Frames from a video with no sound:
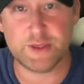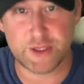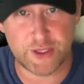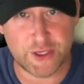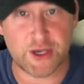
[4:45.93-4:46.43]

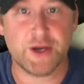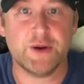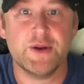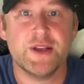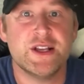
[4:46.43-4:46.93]

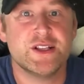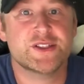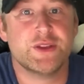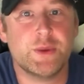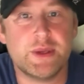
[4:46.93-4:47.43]
No. So
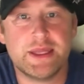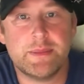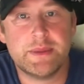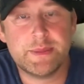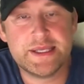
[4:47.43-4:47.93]
you want them
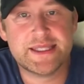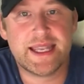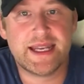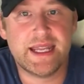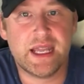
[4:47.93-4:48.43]
to be
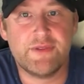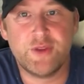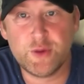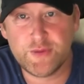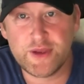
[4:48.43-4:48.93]
standing a
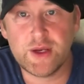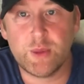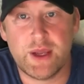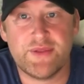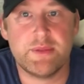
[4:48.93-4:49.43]
few feet
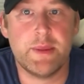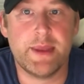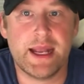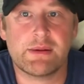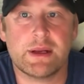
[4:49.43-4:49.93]
away from the
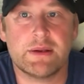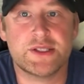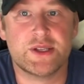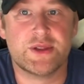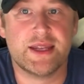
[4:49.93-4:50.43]
background
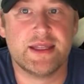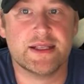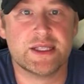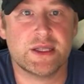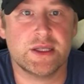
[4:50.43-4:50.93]
so that it
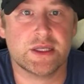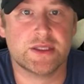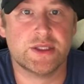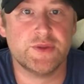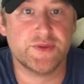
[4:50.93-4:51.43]
doesn't look
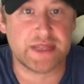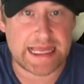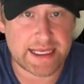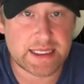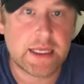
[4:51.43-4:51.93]
too
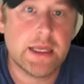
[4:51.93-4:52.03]
flat.